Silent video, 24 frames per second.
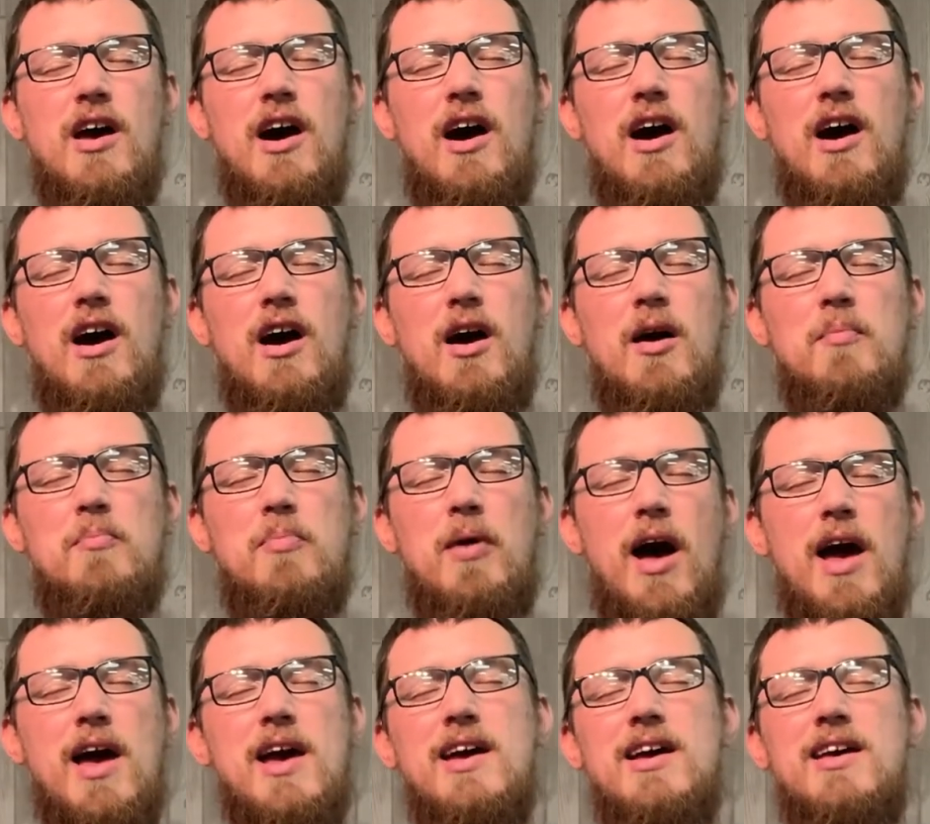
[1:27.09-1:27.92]

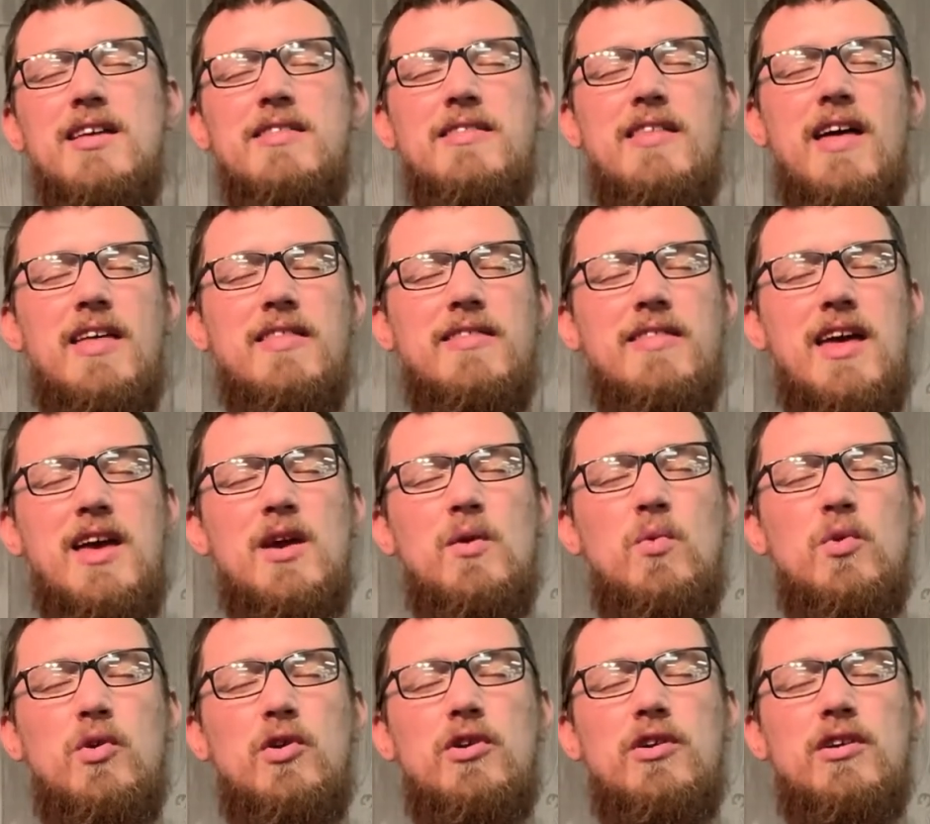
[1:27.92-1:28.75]
by it, that
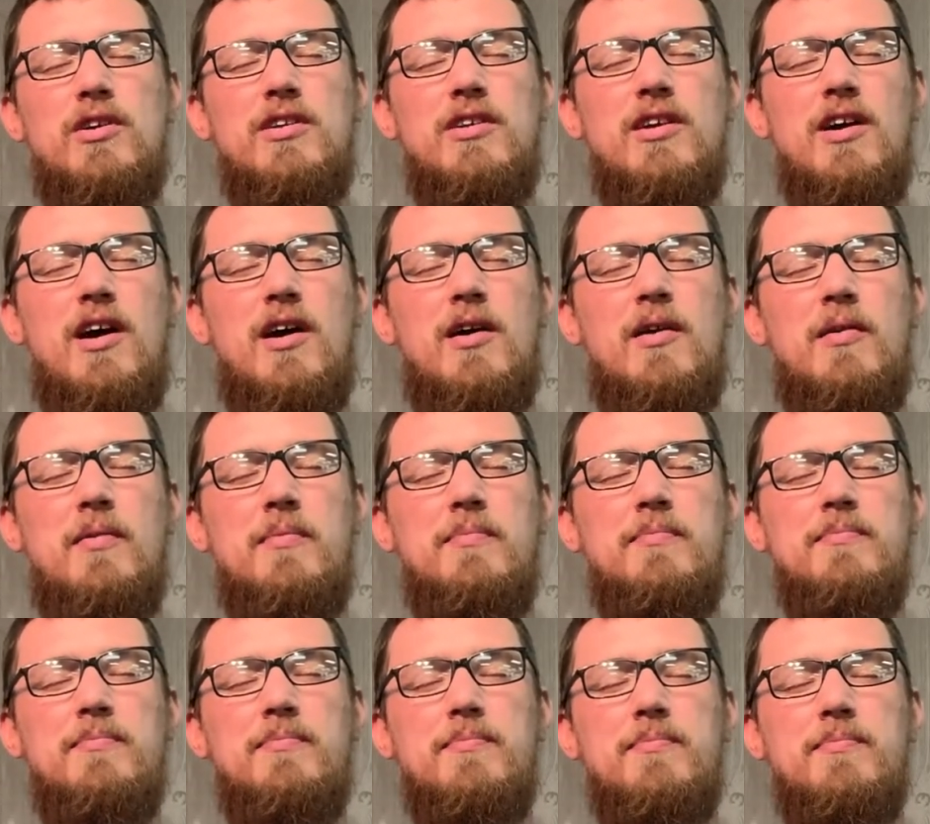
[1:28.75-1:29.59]
they
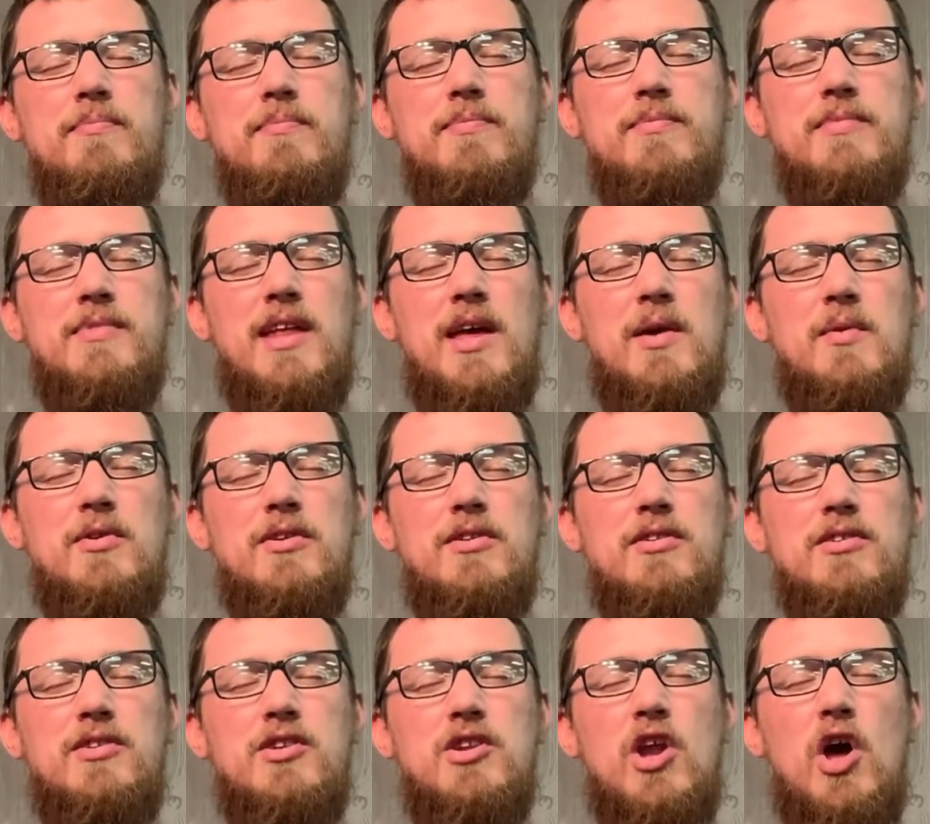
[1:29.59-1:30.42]

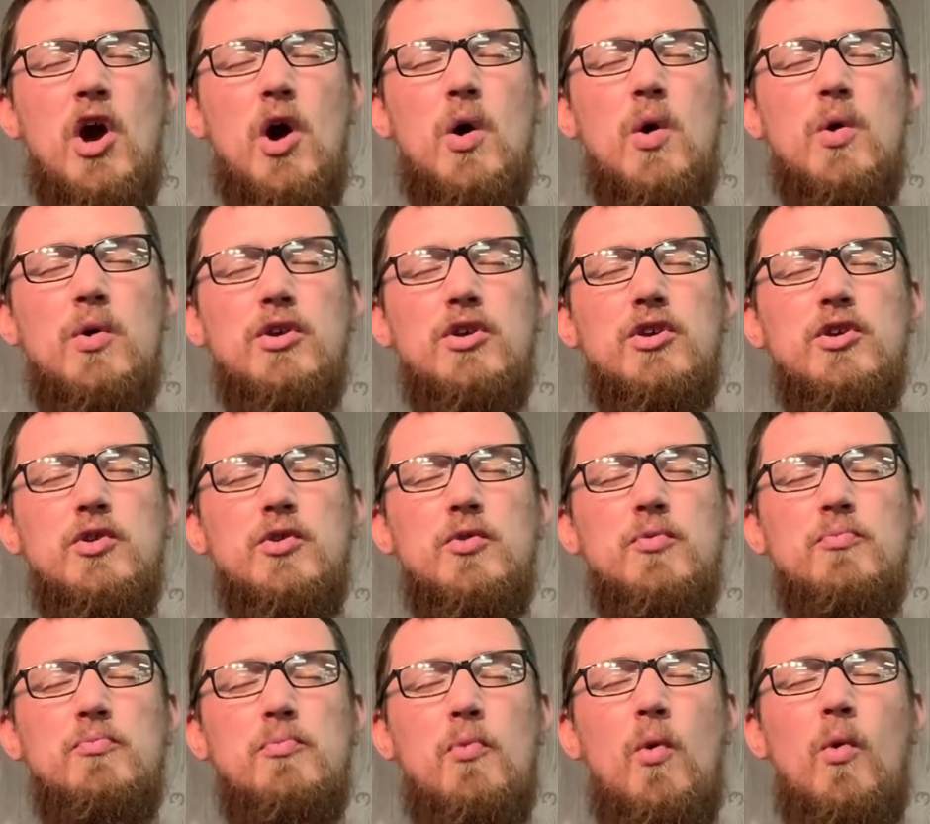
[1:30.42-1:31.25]
would know
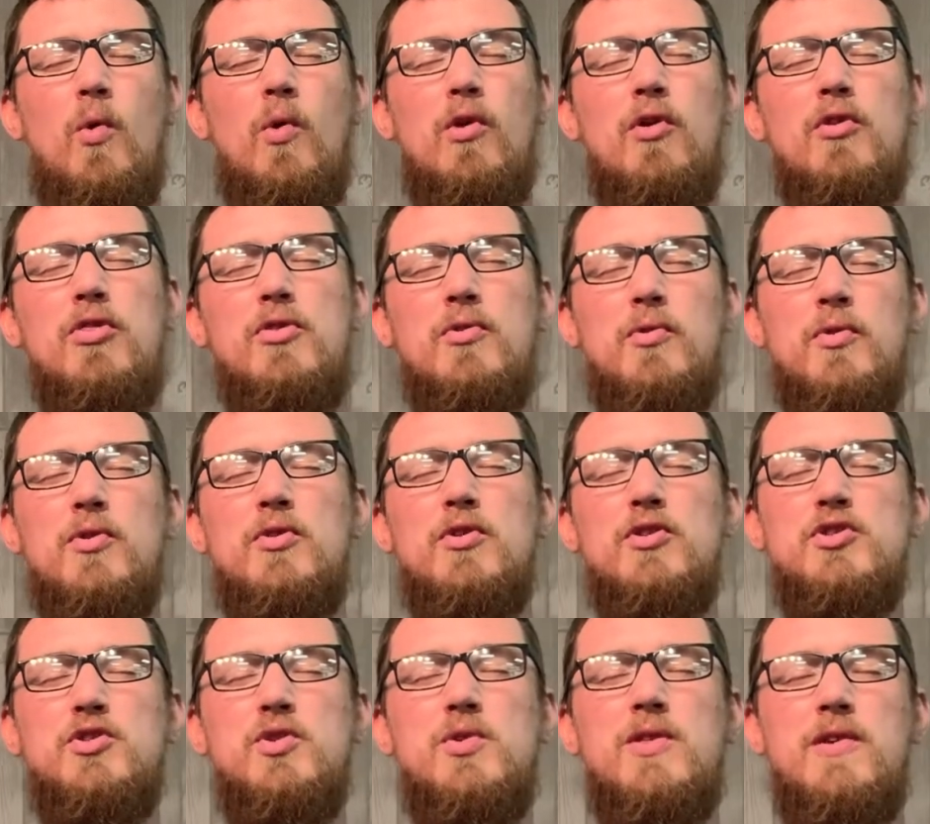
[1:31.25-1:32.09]
you more through
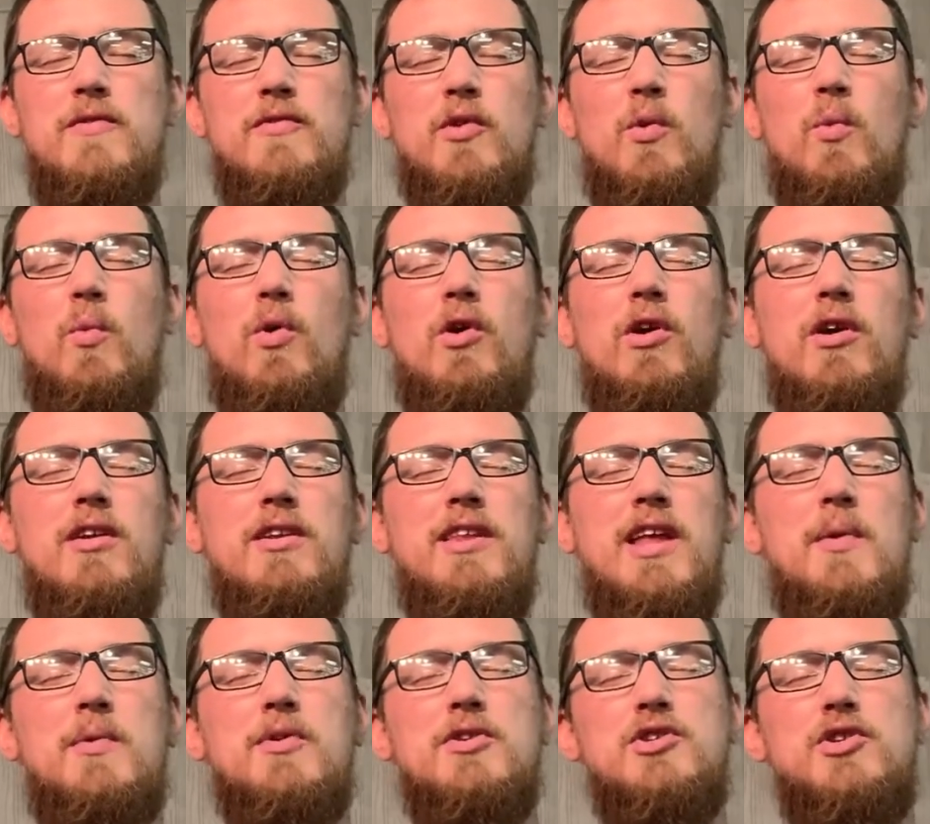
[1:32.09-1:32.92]
the truth of your
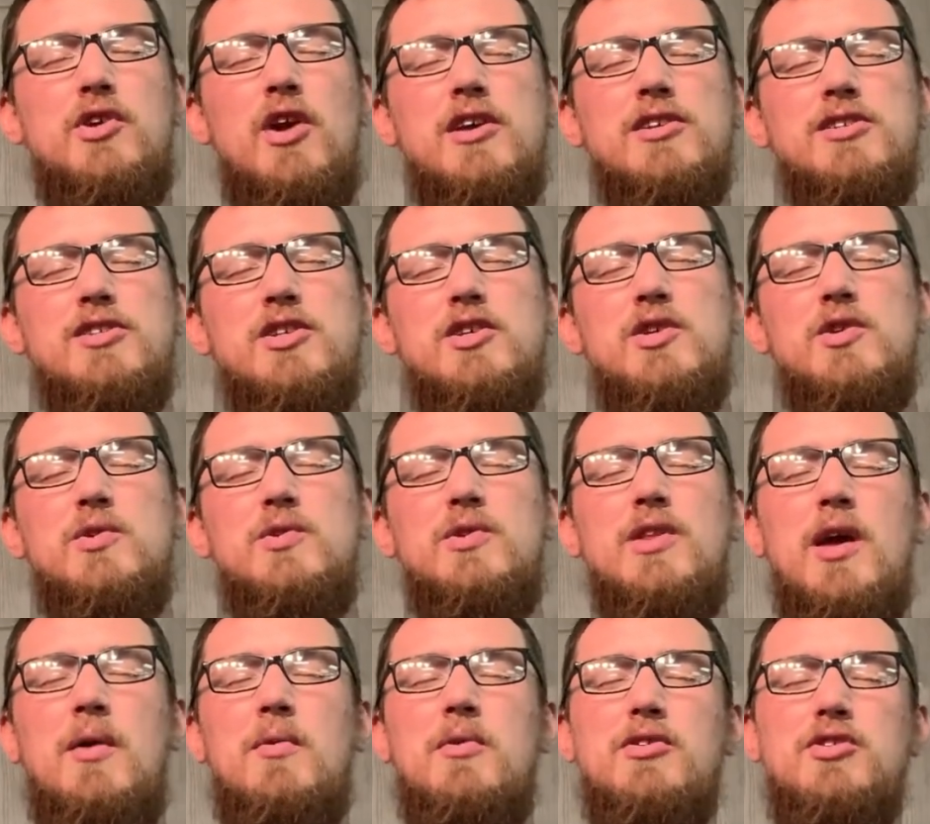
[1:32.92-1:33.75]
word. They would trust
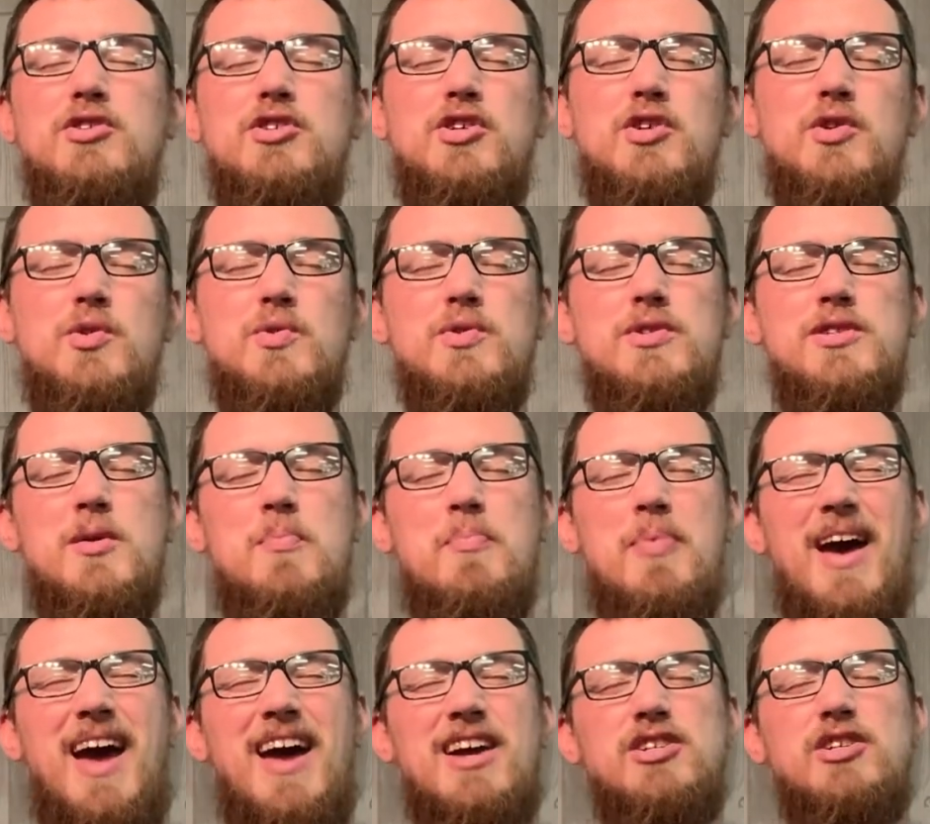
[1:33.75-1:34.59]
you. They would choose to
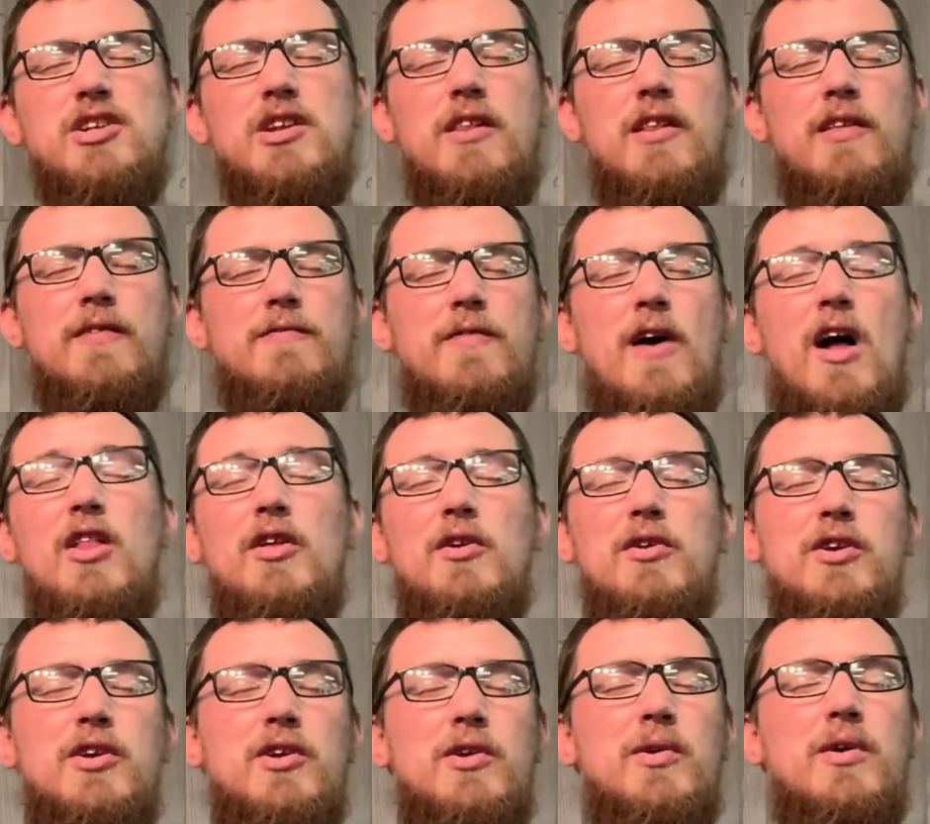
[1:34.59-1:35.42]
passionately
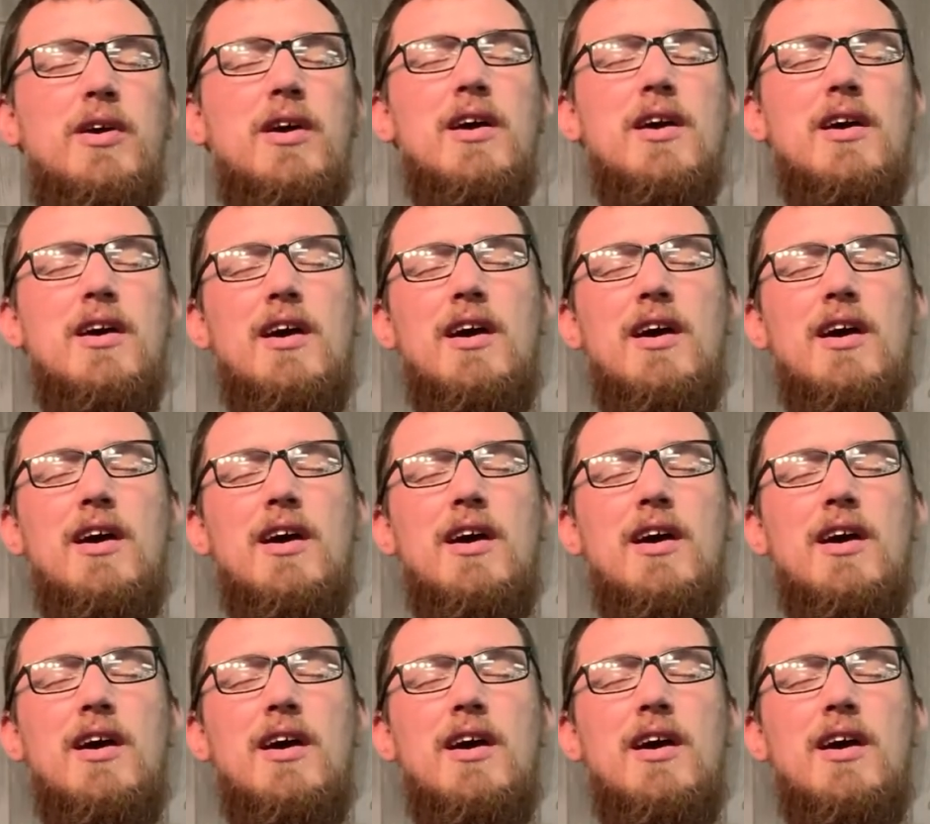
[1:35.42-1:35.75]
follow you.